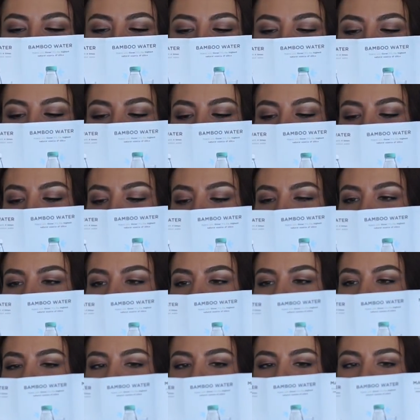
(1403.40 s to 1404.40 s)
this
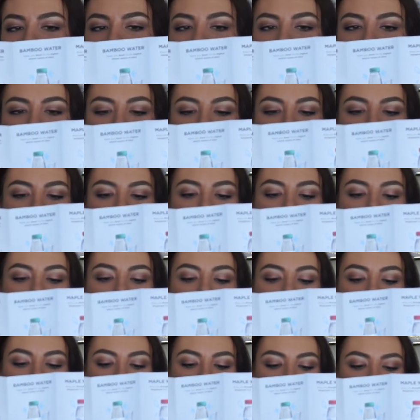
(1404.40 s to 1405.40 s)
is
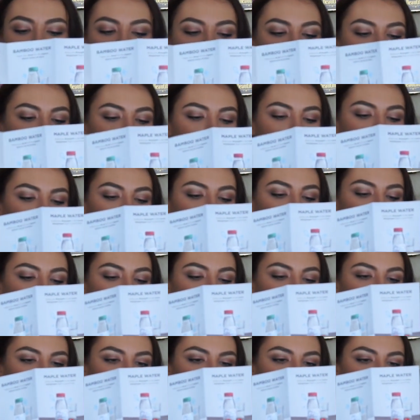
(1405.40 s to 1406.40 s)
actually, what is it
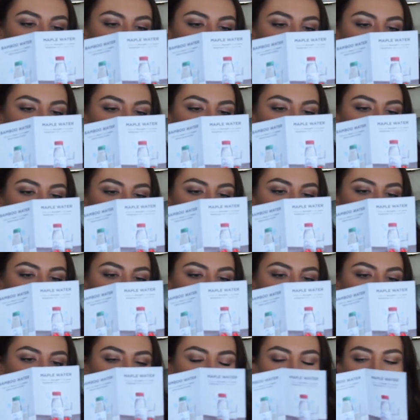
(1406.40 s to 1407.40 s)
called?
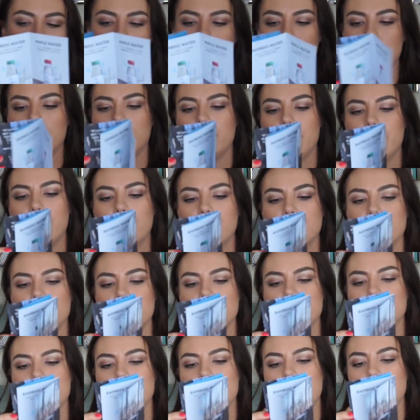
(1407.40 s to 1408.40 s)
How do
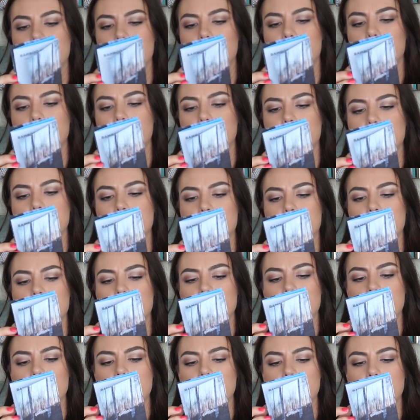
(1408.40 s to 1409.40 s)
you say this?
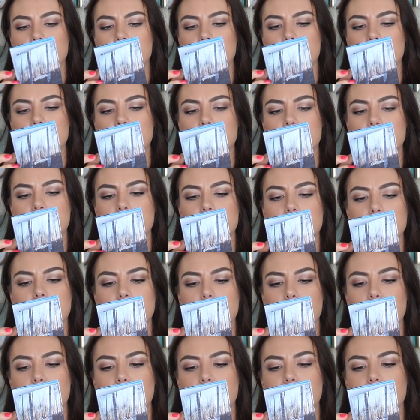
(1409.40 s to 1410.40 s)

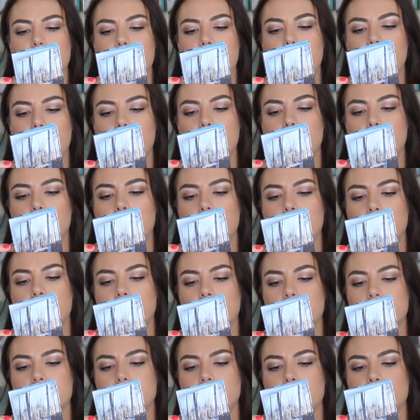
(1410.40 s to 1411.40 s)
Sibiri
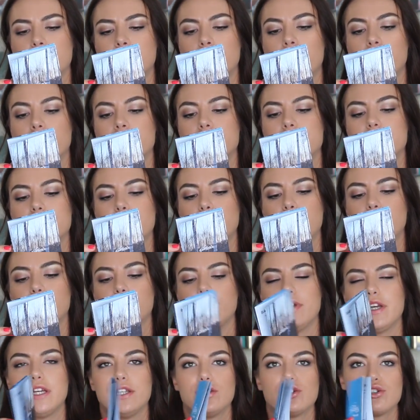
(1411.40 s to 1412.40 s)

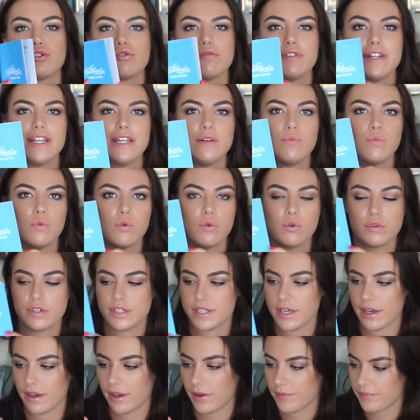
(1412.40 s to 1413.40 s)
tree
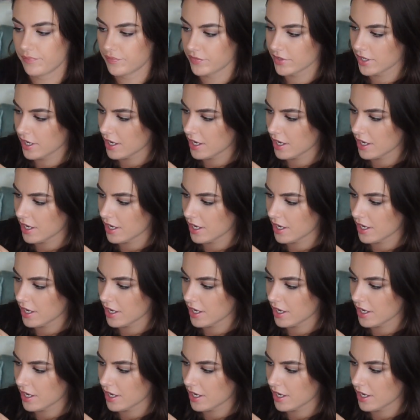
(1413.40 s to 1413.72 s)
water.